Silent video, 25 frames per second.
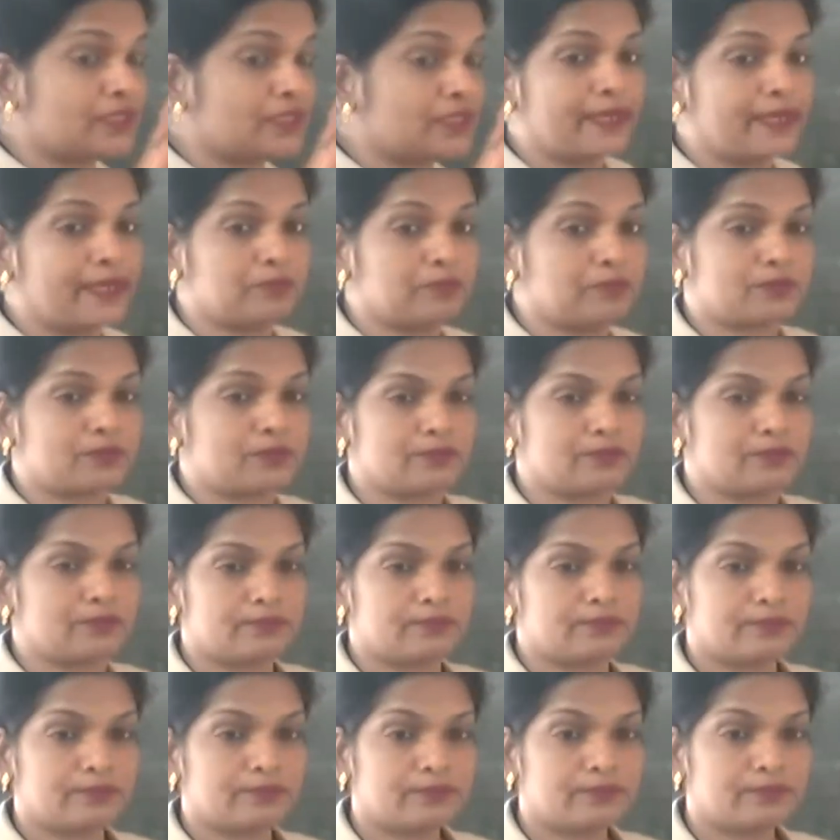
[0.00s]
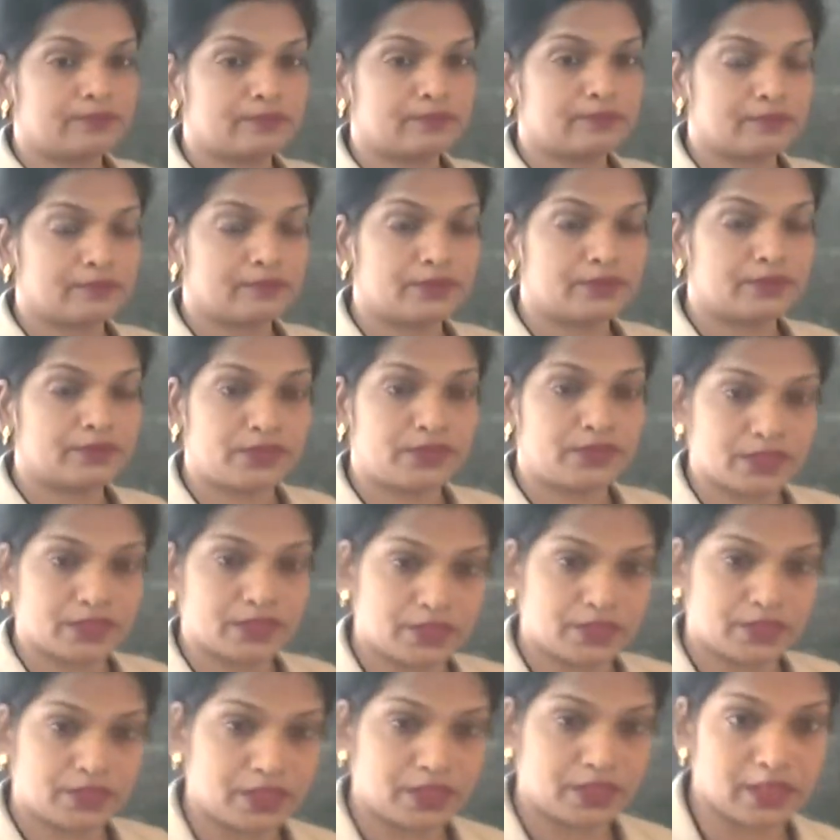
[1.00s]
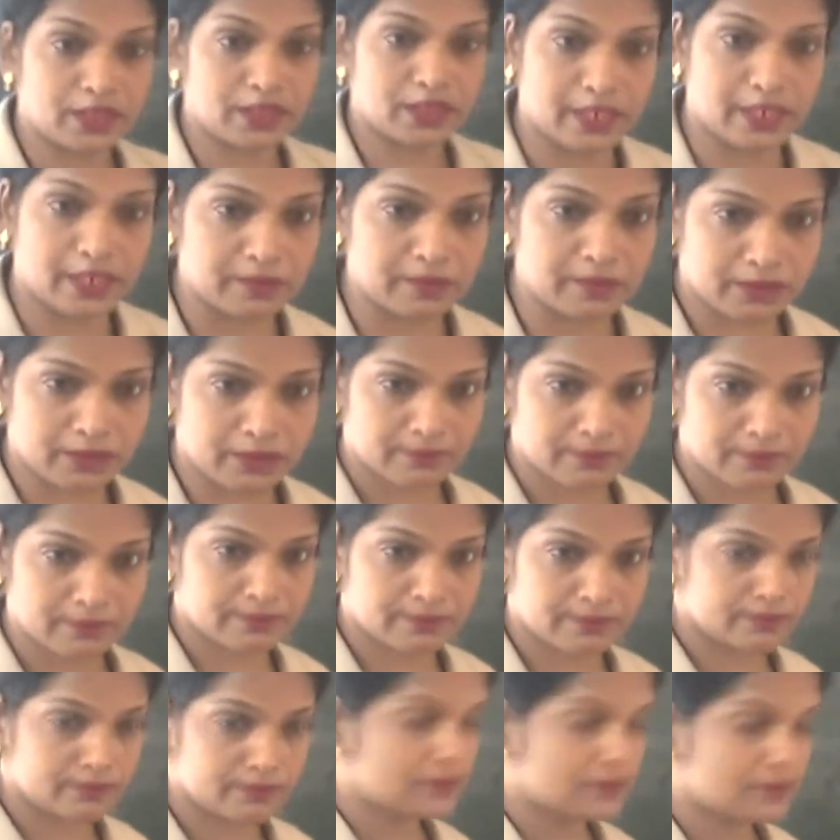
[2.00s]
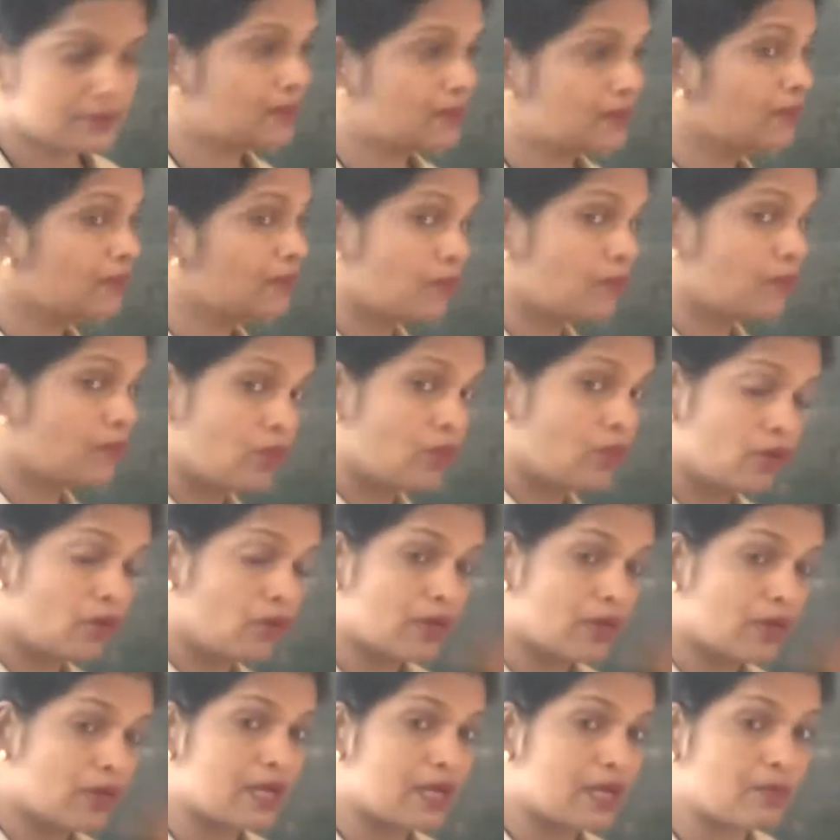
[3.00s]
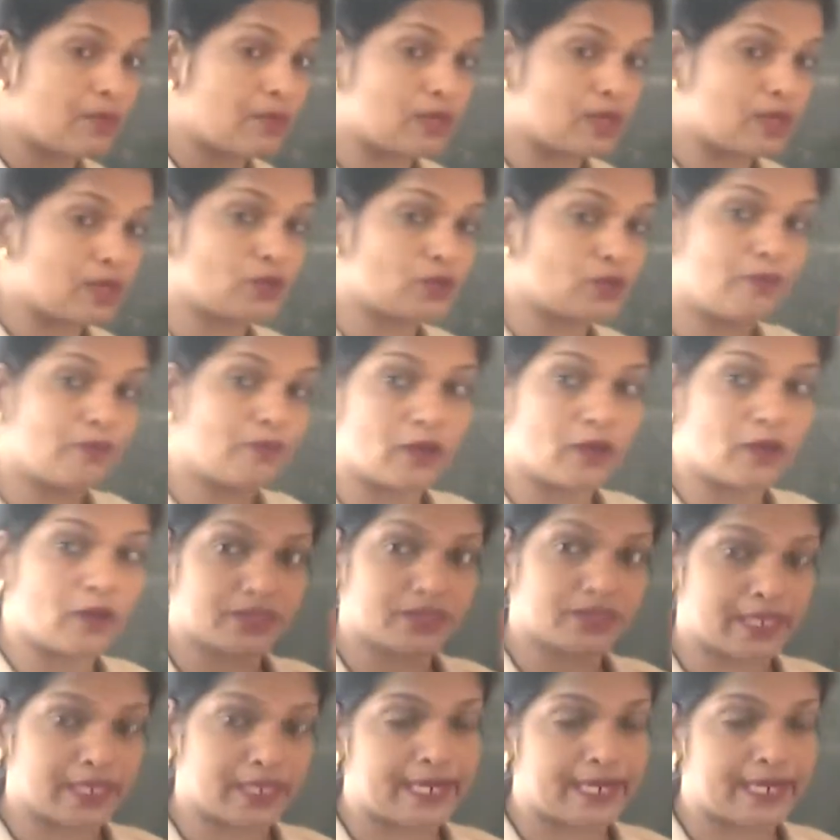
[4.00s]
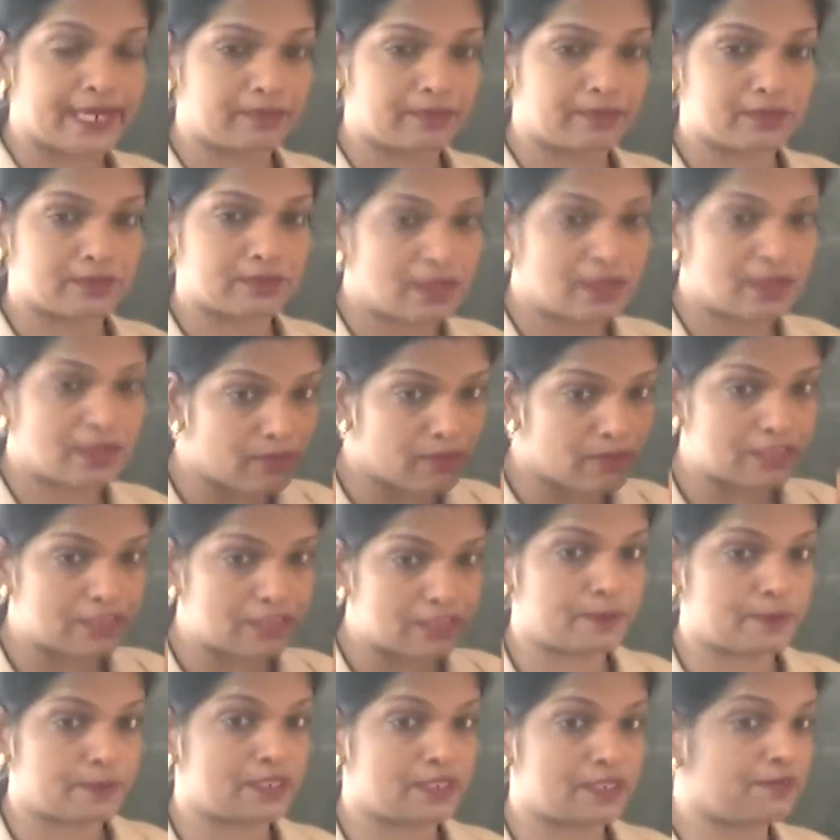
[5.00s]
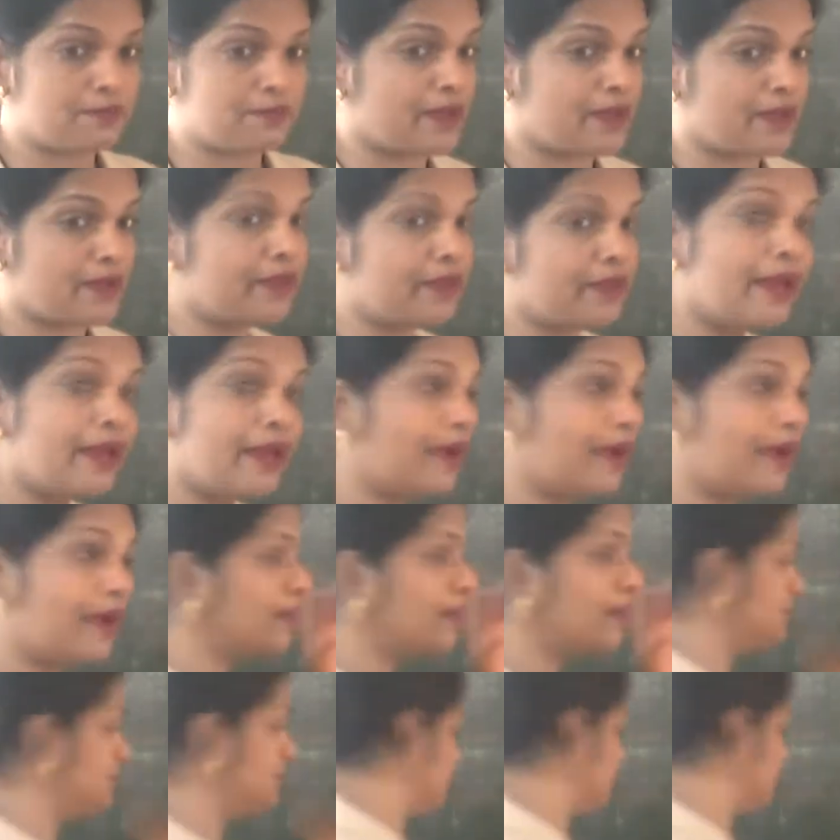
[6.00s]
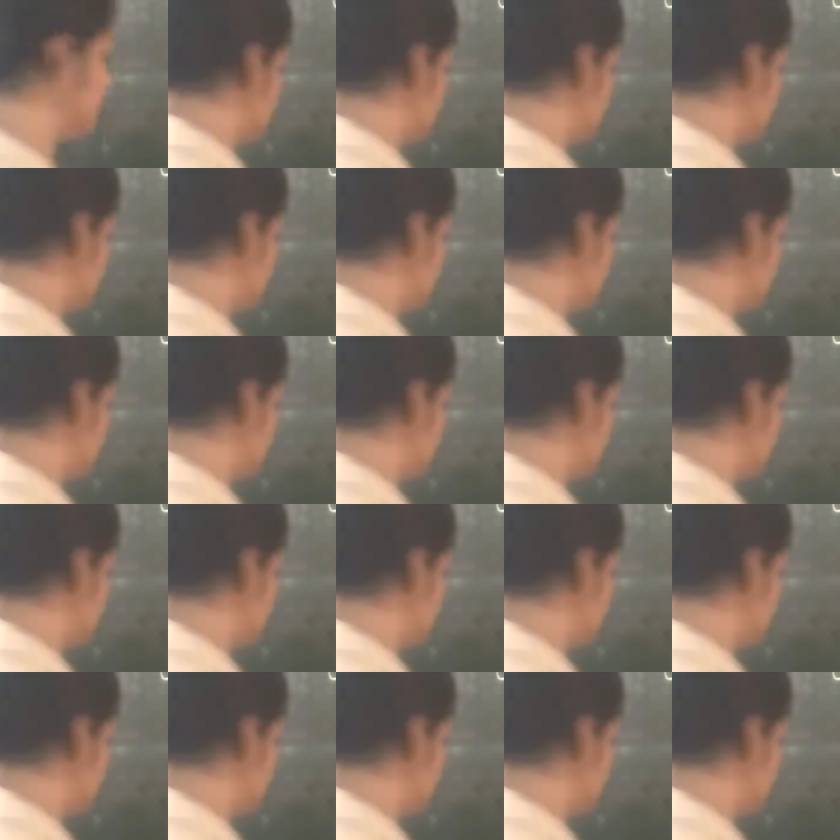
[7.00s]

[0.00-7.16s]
atoms? 16 grams. Molar mass of oxygen atoms. Now I specify atoms.